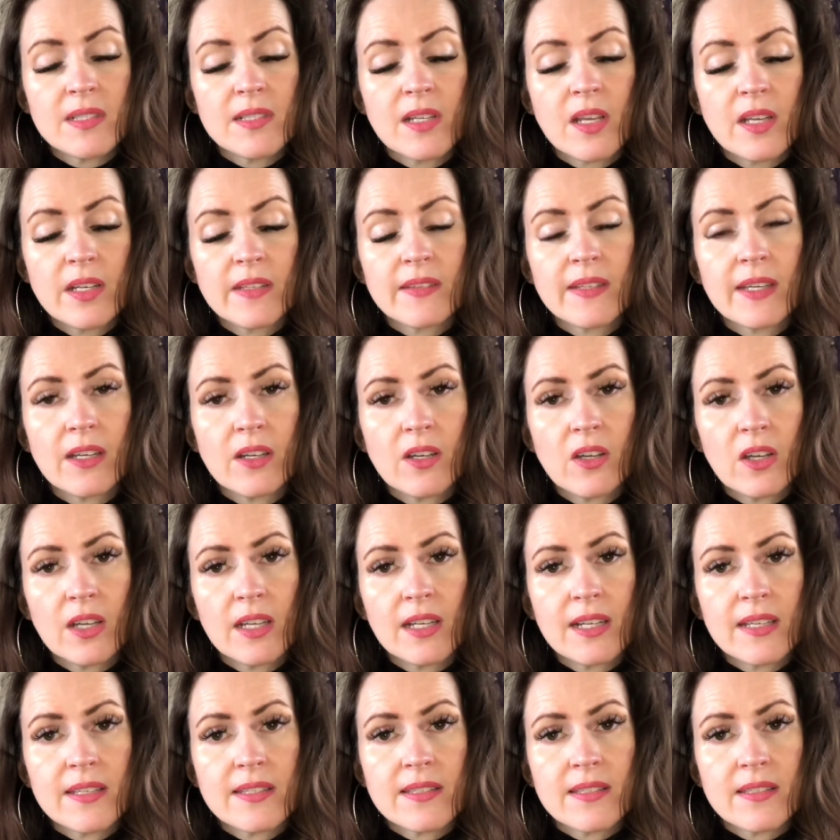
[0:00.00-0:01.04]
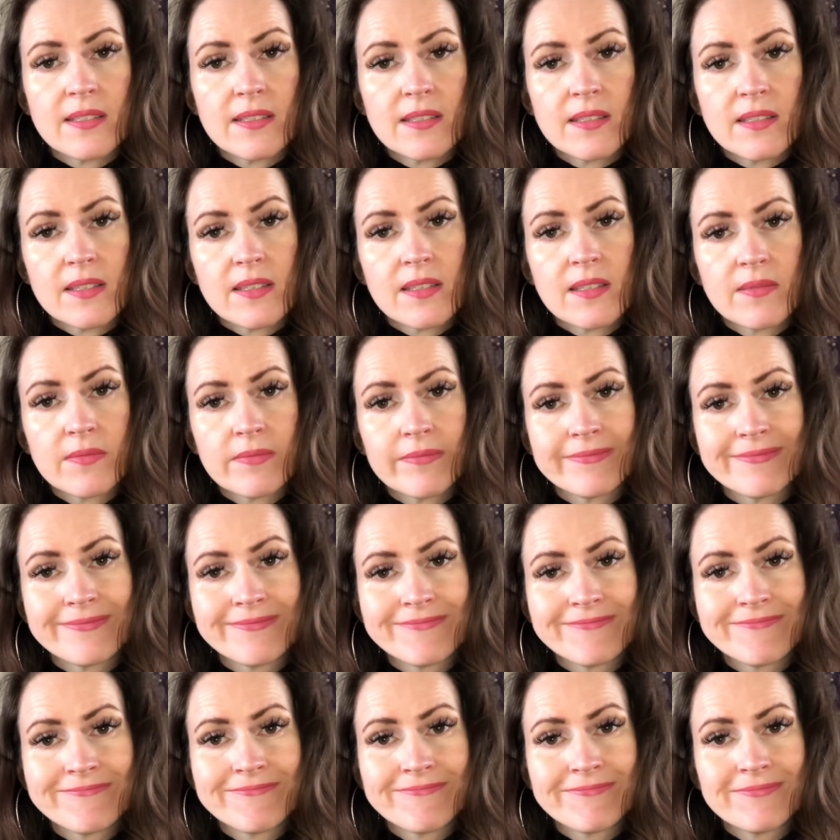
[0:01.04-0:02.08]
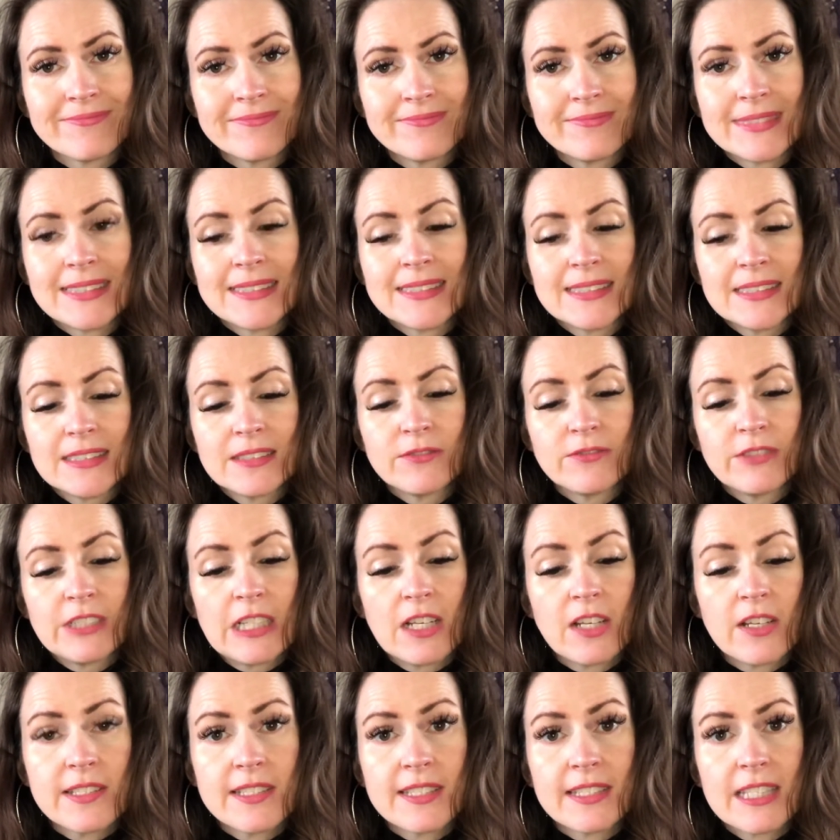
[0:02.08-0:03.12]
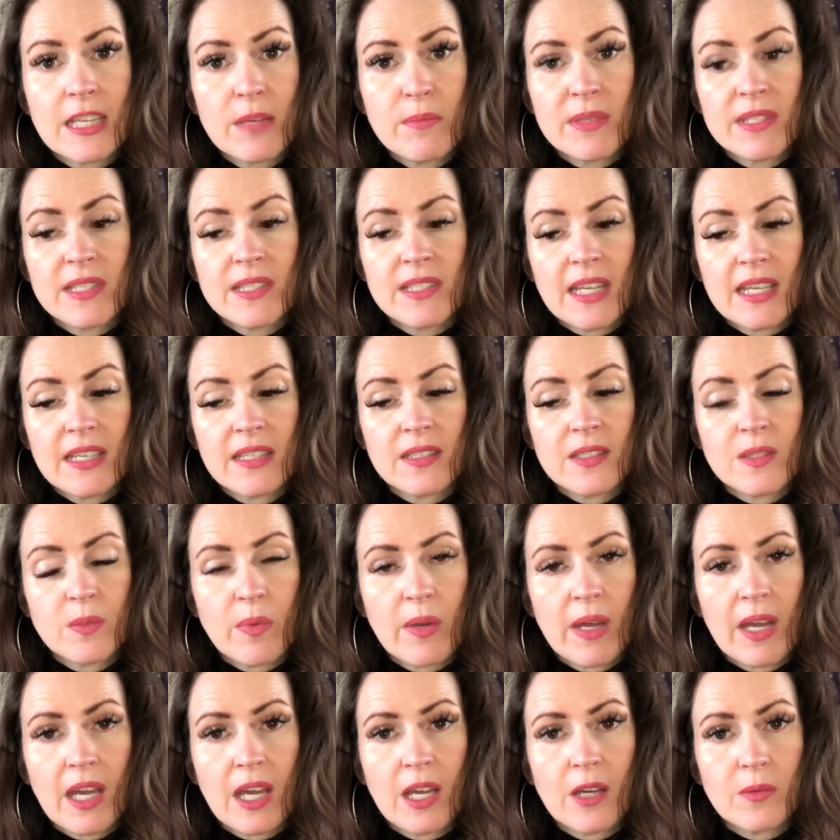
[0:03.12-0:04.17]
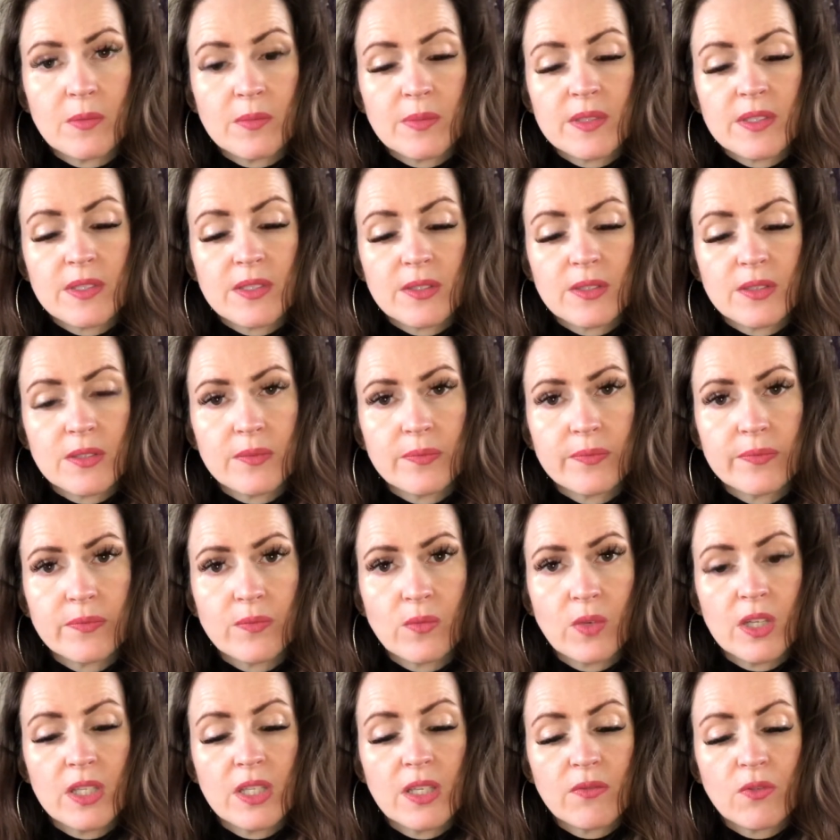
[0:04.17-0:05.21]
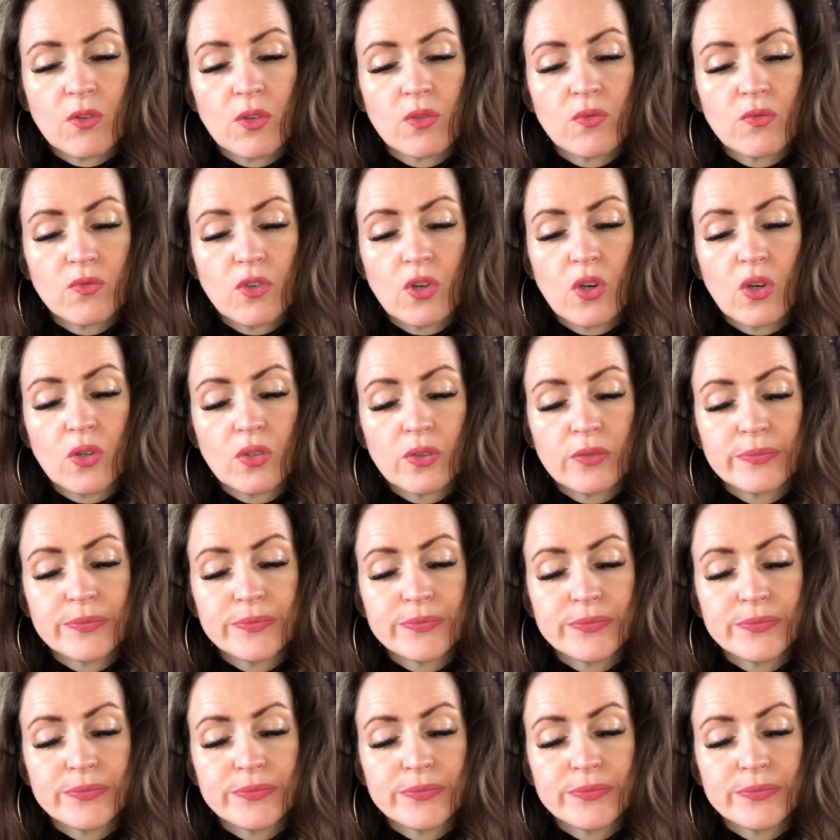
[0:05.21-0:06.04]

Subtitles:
learning their higher lessons, realising their mistakes perhaps, where they've gone wrong,